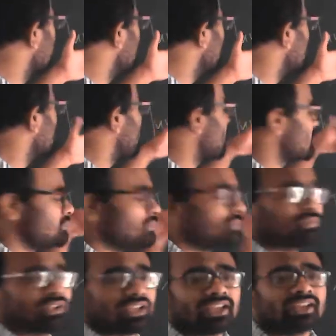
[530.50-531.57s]
in, maximum
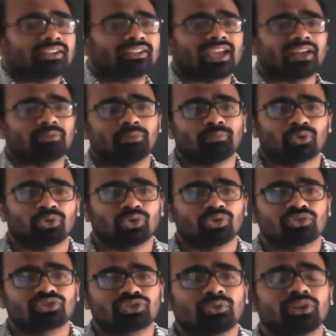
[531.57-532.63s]
heat can be
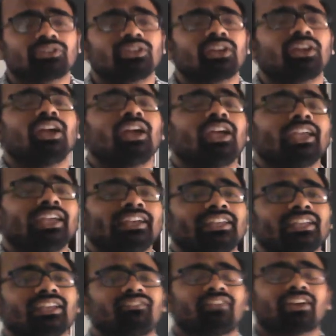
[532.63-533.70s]
produced with the
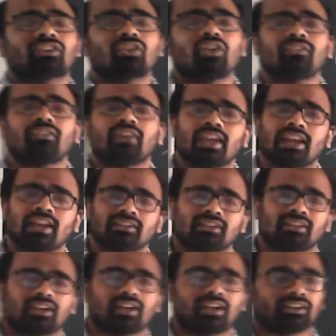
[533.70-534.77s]
heating effect of electric
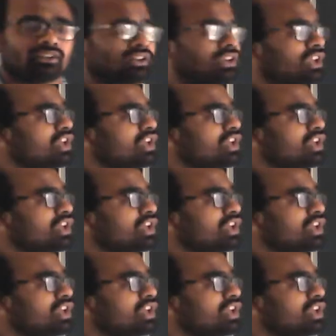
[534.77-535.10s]
current.